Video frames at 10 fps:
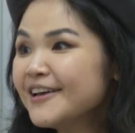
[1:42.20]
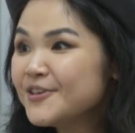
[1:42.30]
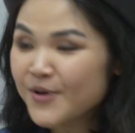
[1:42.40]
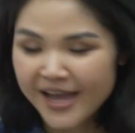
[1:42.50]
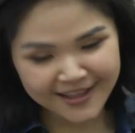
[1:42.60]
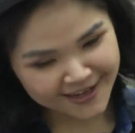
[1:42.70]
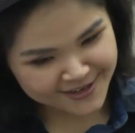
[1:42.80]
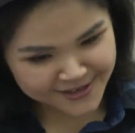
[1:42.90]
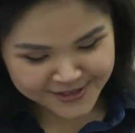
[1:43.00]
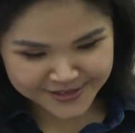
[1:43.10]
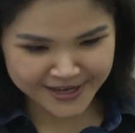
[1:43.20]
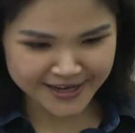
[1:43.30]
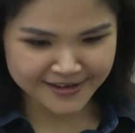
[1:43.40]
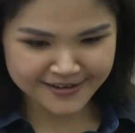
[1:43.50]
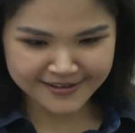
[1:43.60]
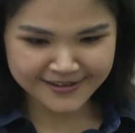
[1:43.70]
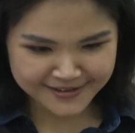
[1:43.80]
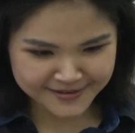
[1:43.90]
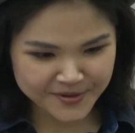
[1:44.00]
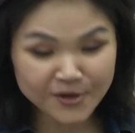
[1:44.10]
You had like this, like,
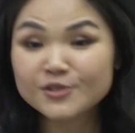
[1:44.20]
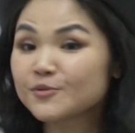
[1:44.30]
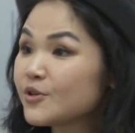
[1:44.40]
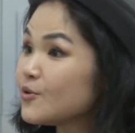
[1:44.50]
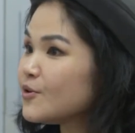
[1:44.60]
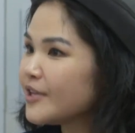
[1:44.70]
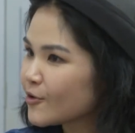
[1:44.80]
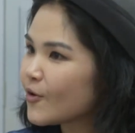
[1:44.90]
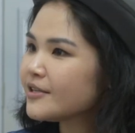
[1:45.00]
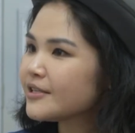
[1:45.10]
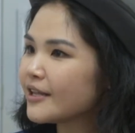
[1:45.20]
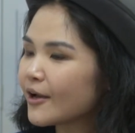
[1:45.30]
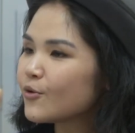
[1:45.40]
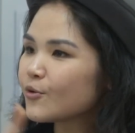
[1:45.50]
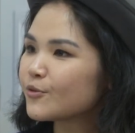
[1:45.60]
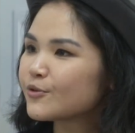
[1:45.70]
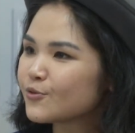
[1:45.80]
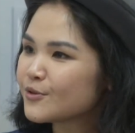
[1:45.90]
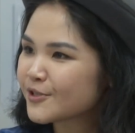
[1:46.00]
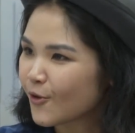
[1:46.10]
because you know they told us that they're going to do this